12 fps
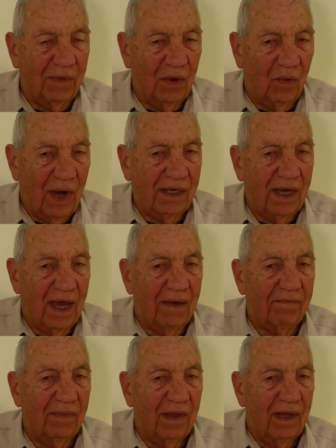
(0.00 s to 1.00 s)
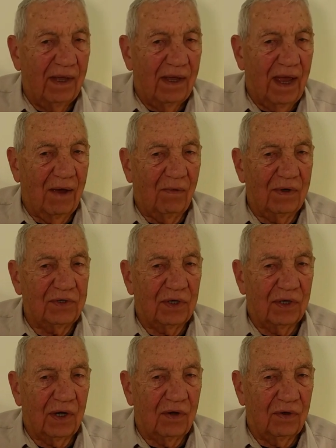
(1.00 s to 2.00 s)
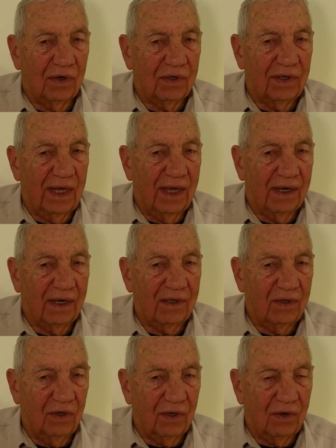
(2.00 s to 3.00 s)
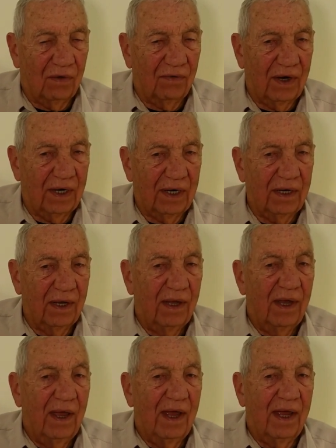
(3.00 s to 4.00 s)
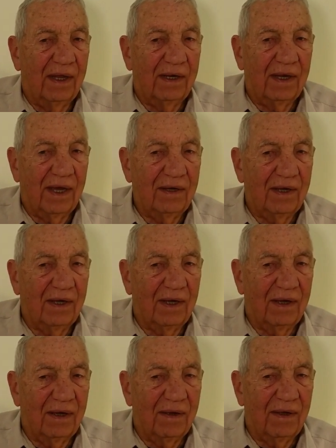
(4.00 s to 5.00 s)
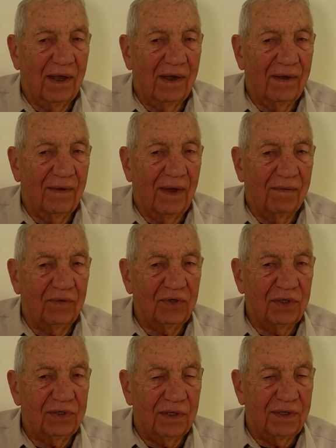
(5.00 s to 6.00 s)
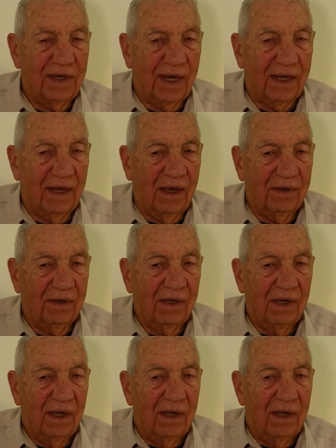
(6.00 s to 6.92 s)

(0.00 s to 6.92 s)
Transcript: The Whitecap, I wasn't a cook; I had a cook already, and I, uh, I was just a deckhand